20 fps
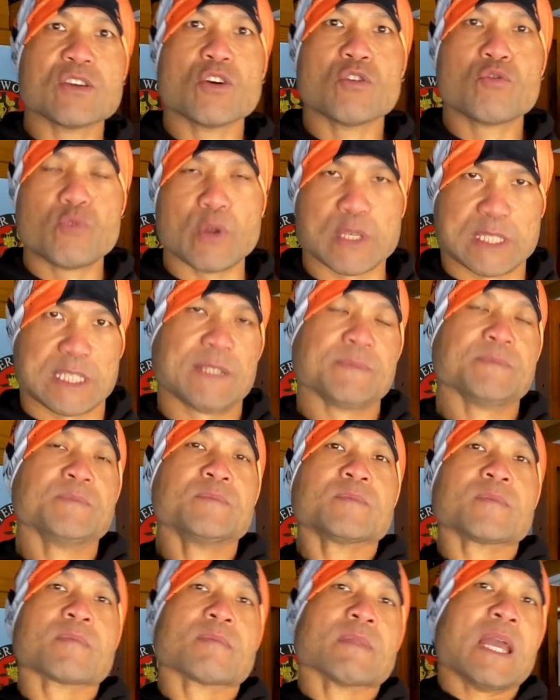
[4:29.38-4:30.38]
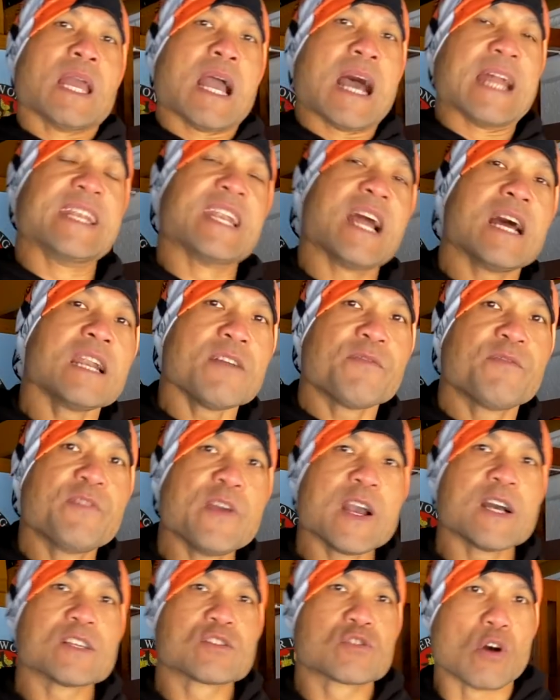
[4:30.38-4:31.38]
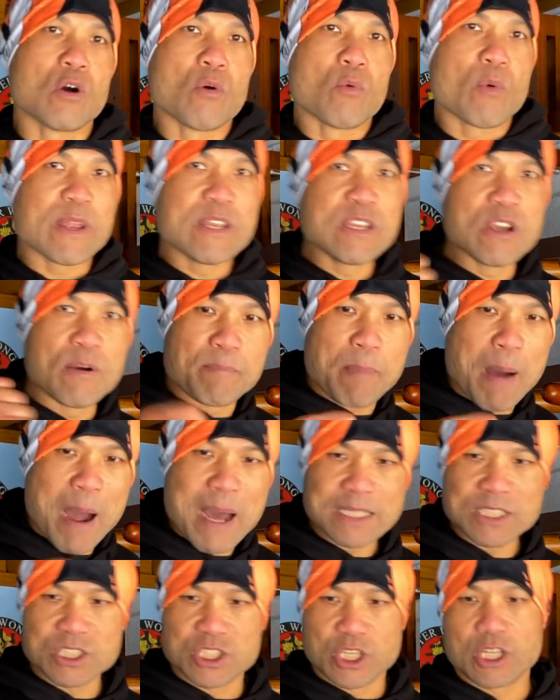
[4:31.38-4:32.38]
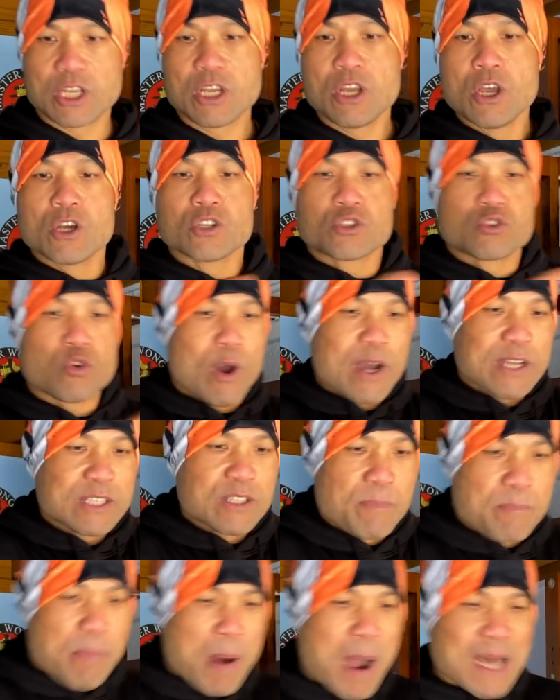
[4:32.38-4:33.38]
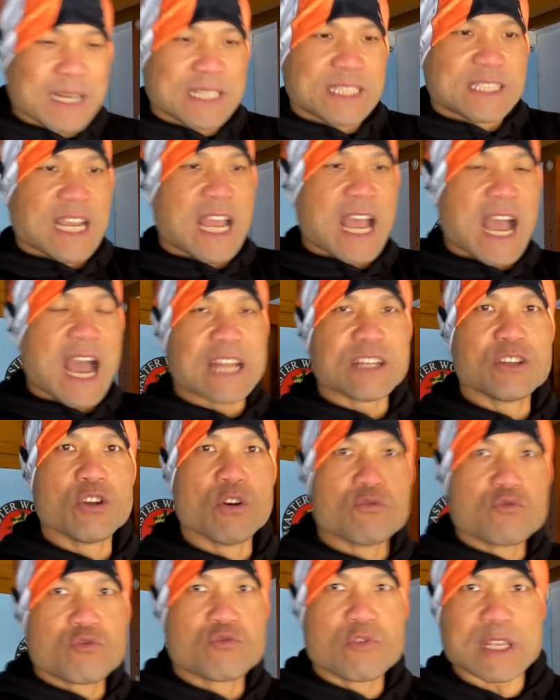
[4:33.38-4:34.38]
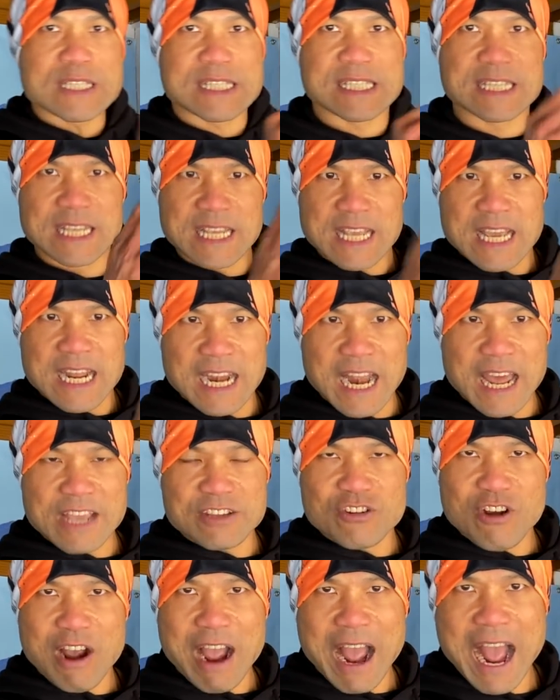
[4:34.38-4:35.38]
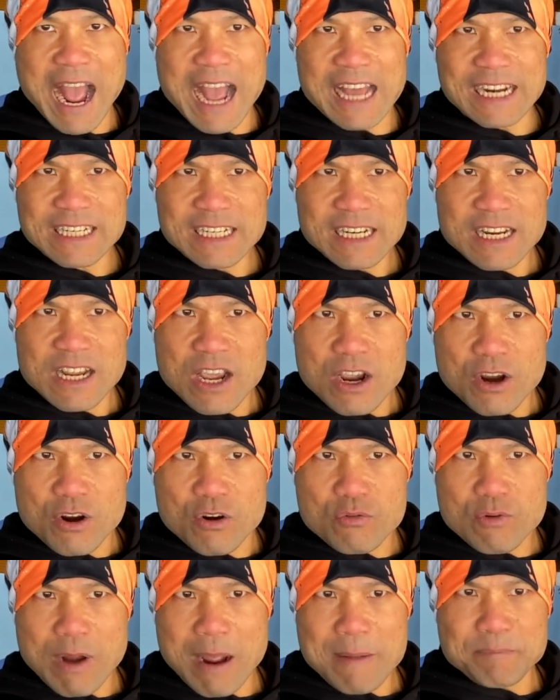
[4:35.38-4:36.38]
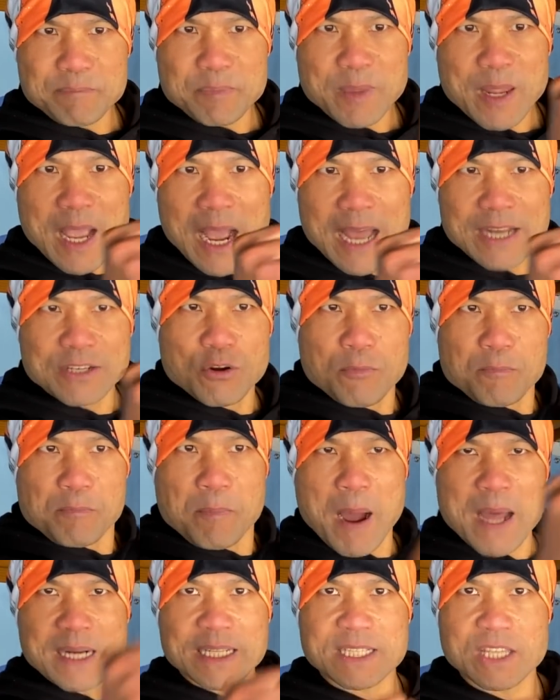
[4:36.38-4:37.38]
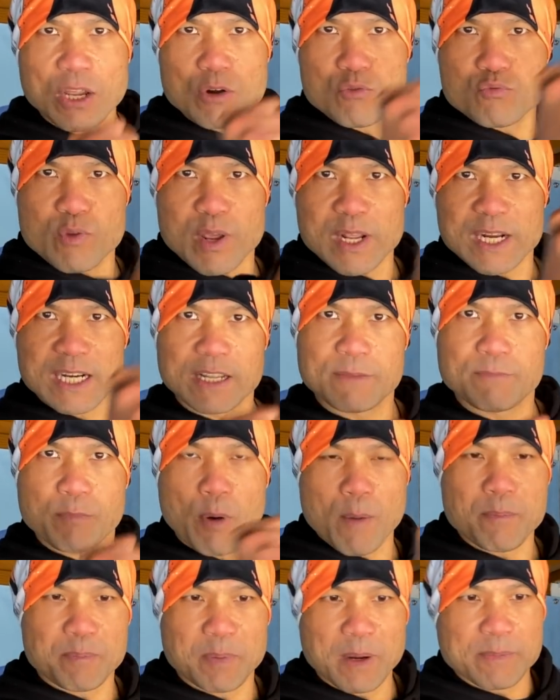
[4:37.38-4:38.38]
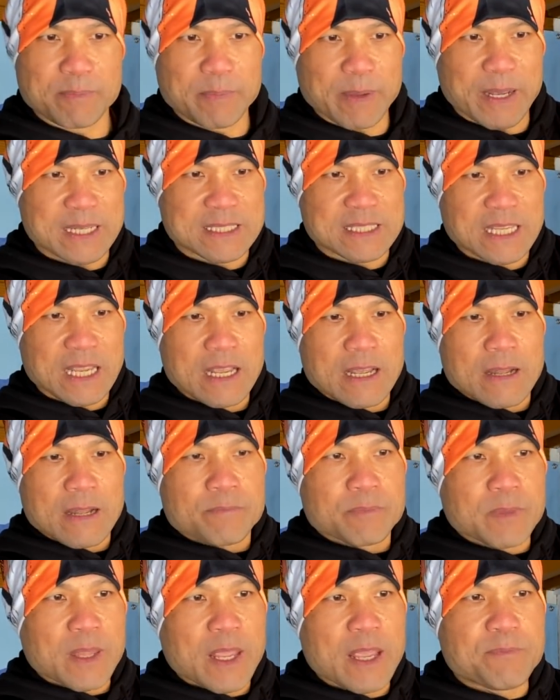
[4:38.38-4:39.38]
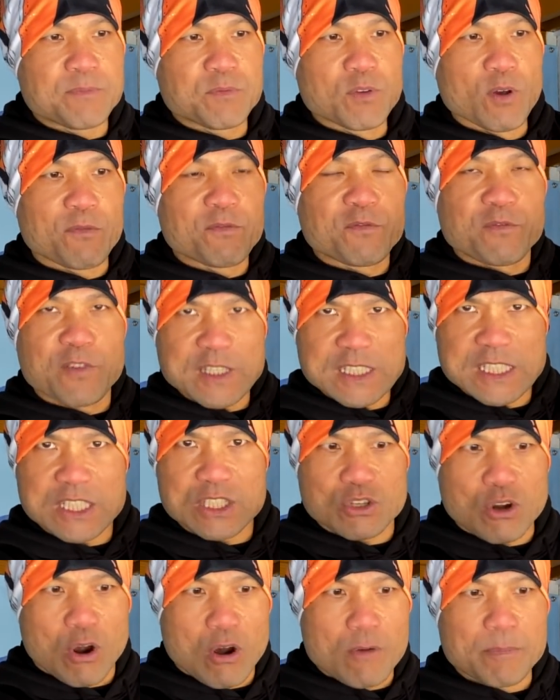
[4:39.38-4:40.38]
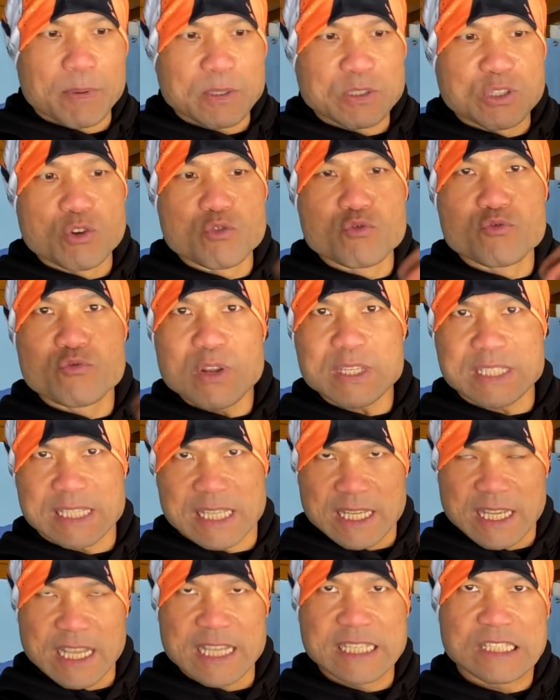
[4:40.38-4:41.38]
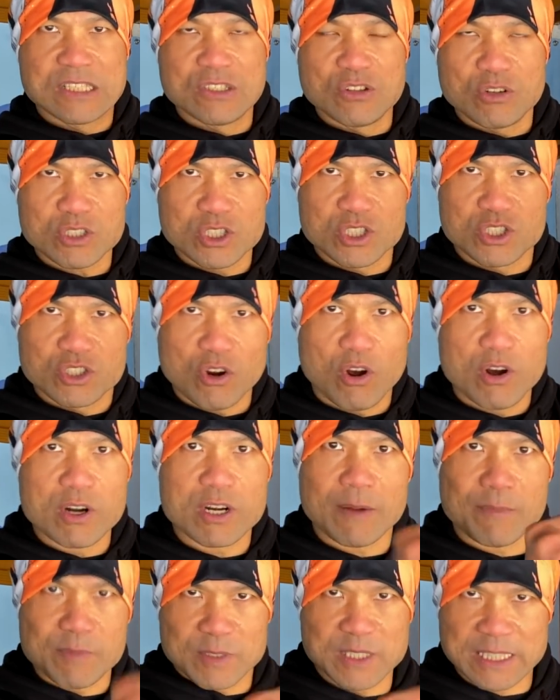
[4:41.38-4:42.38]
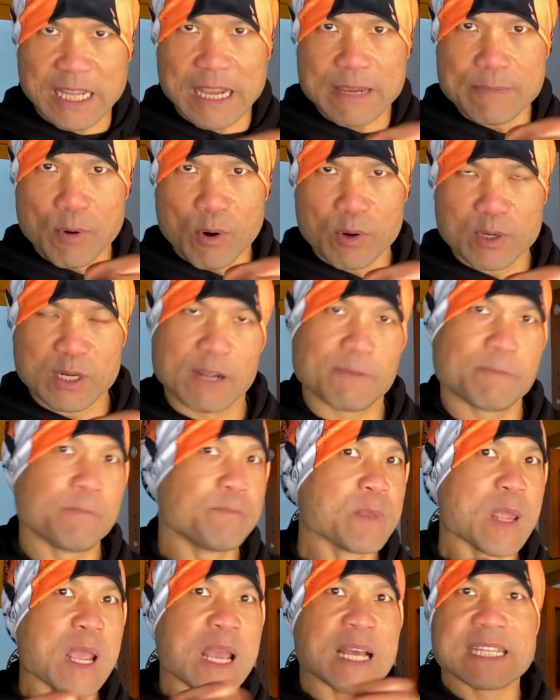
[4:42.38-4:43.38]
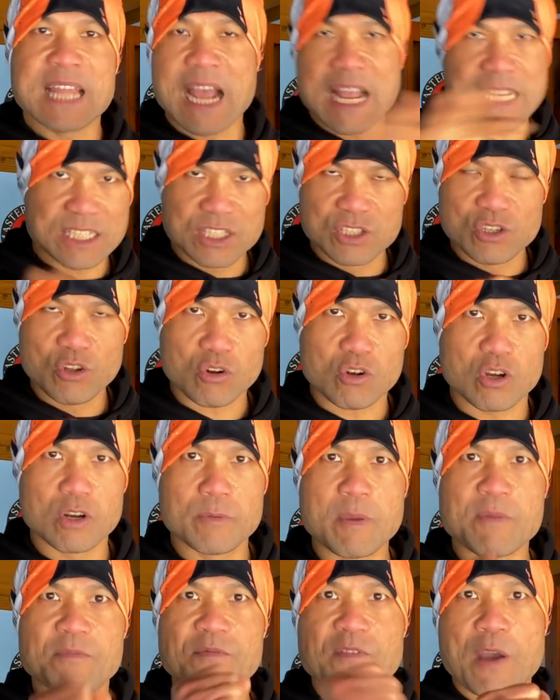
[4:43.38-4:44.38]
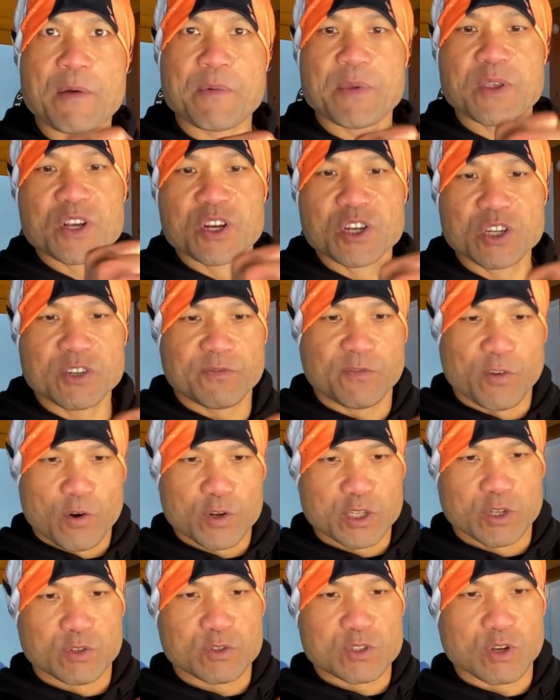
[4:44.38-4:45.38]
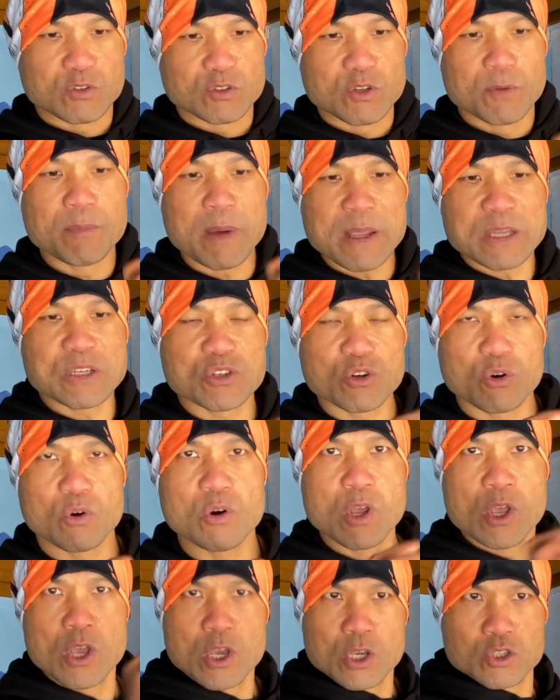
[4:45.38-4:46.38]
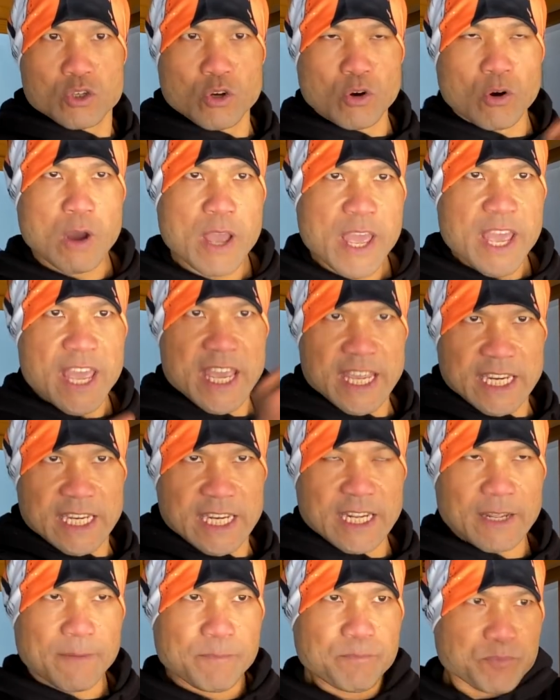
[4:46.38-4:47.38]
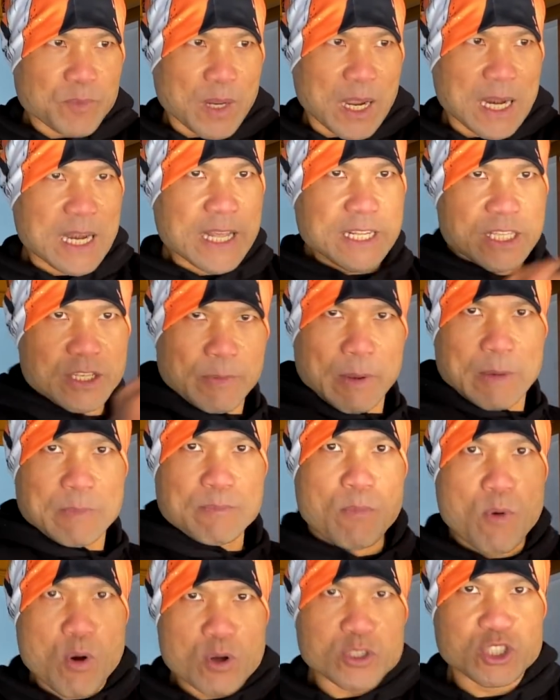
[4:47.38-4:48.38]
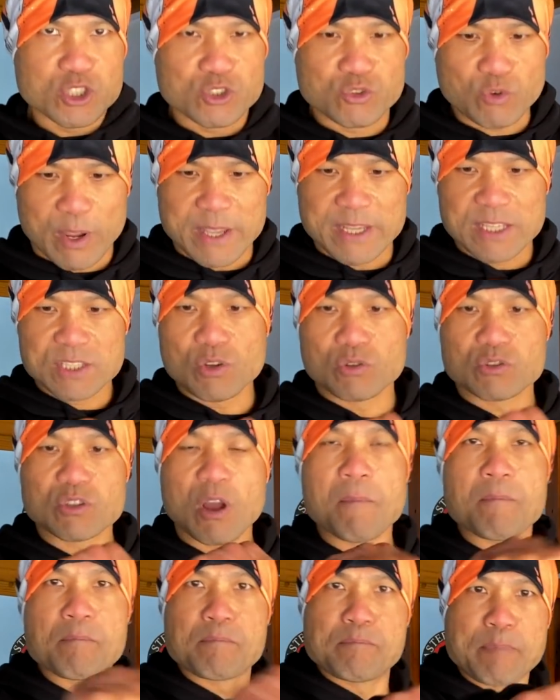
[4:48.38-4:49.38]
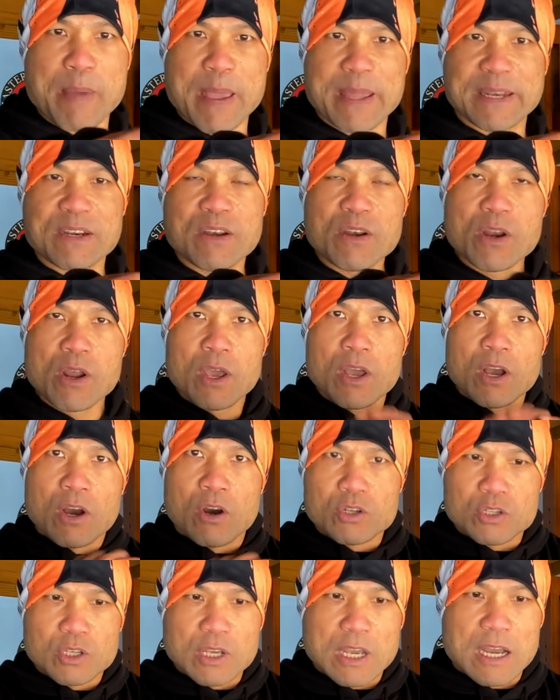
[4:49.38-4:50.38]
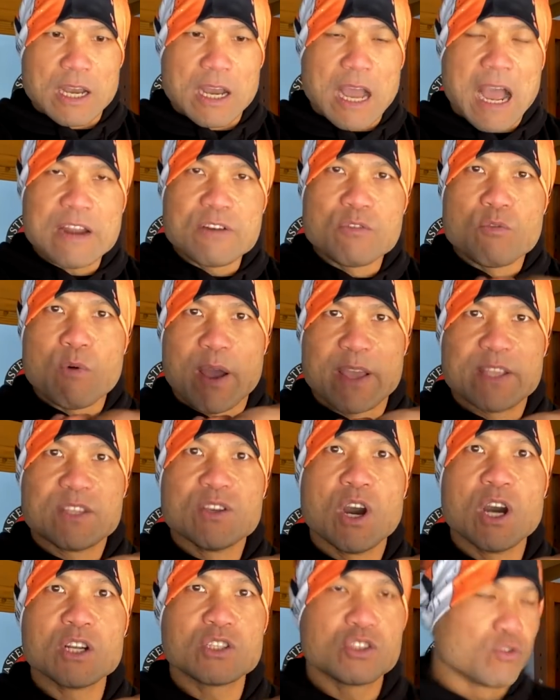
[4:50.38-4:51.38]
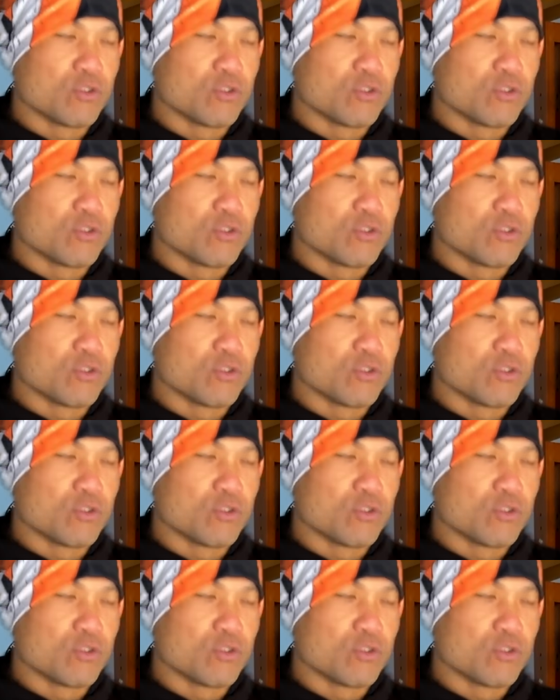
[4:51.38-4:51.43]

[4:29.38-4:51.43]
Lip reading: your wrist. Another thing as well, when you're punching, try to punch on your wrist, like your hand grab and you punch directly properly, because if your fist strong but your wrist is not strong enough, stable enough, that's not going to be very good for you. So you make sure you're hitting a little bit more straight, so don't bend, otherwise you hurt